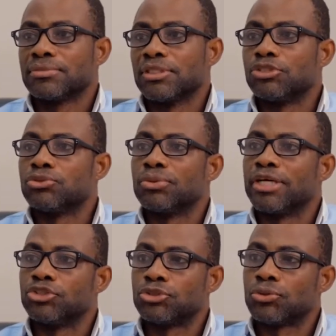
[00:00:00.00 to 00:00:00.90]
is to
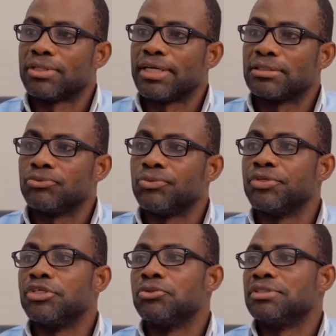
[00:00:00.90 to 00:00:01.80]
ensure that we
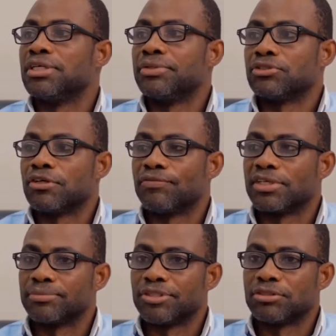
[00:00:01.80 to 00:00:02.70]
reduce the risk of
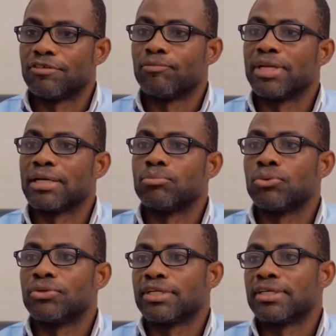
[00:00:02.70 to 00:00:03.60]
transmission of
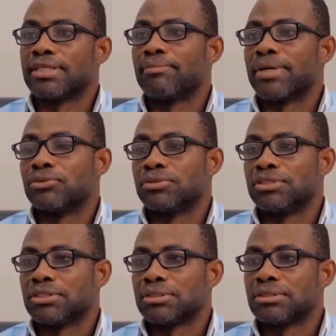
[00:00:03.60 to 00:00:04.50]
bloodborne and other
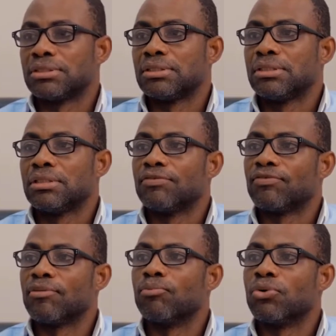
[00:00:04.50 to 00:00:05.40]
pathogens
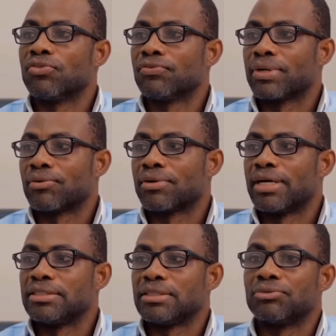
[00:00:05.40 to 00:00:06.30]
from both
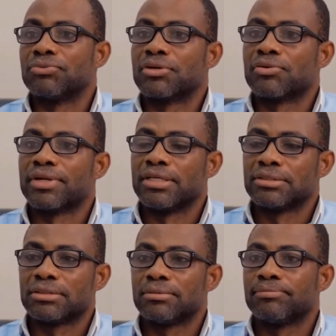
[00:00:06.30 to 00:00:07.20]
recognized and
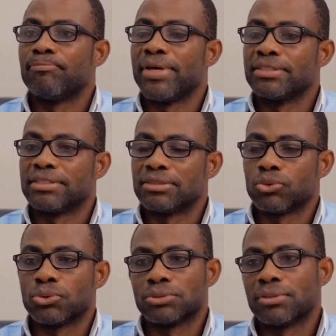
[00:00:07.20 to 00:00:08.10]
unrecognized patients
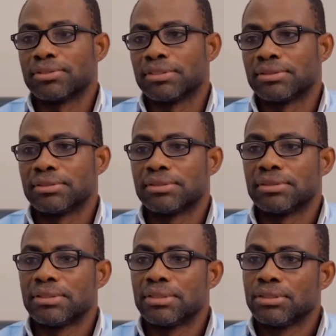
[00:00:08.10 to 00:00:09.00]
or sources.
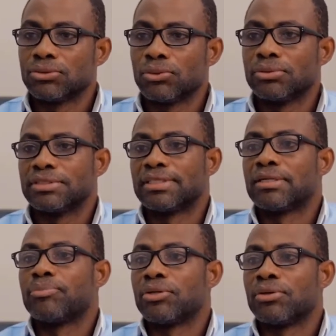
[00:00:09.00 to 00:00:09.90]
So
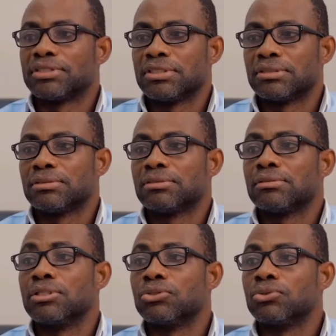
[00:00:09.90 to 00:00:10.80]
standard precautions
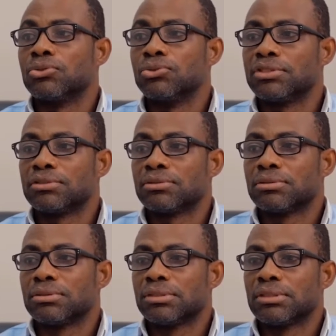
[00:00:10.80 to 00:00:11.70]
include,
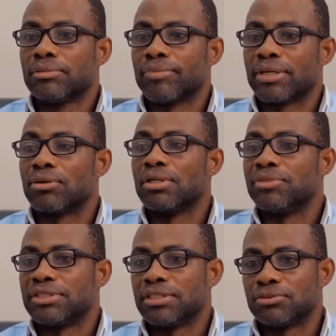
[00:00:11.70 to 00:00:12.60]
but not
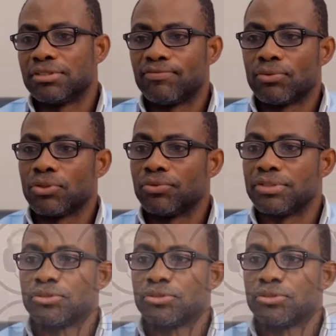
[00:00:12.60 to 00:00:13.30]
limited to, the following.